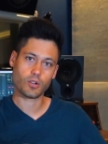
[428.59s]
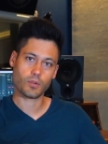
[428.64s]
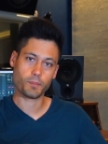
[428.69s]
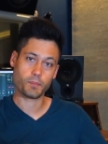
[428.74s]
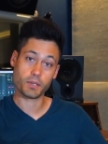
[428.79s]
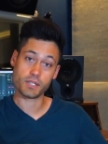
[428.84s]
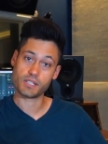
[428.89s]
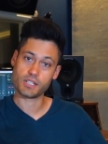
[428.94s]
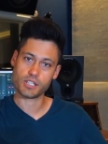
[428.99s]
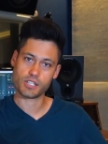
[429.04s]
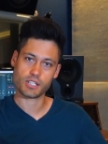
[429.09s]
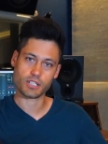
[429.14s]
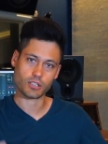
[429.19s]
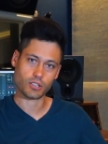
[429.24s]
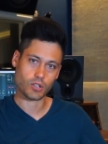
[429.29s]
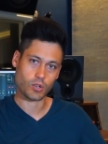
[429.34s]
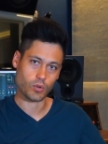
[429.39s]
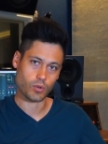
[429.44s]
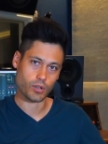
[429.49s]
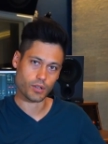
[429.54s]
position
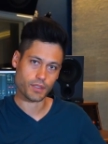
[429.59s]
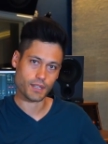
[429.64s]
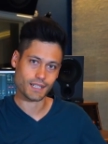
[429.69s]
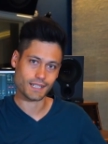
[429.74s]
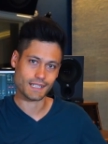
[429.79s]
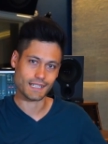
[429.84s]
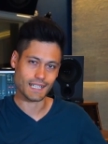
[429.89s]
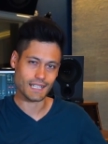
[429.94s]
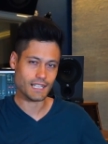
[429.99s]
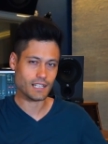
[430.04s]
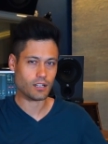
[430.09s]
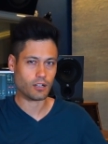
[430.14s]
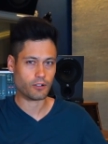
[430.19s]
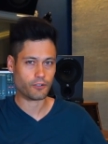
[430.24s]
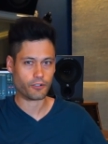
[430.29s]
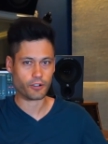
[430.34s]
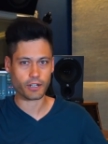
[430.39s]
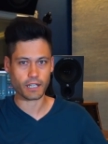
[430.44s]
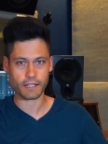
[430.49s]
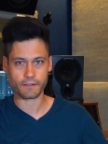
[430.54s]
chord, the D
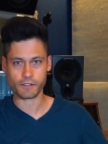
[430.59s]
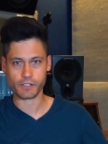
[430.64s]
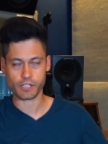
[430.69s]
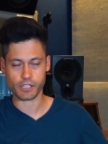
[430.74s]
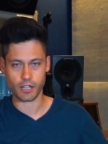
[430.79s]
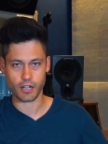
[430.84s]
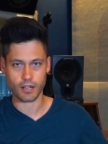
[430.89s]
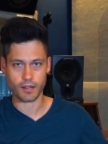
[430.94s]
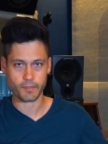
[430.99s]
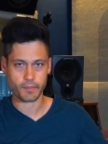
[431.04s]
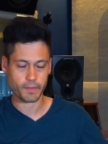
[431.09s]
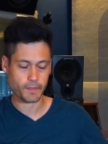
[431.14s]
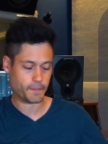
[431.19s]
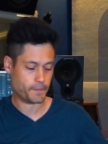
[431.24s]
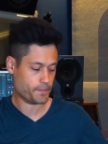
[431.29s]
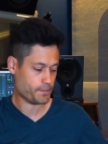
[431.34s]
over F sharp,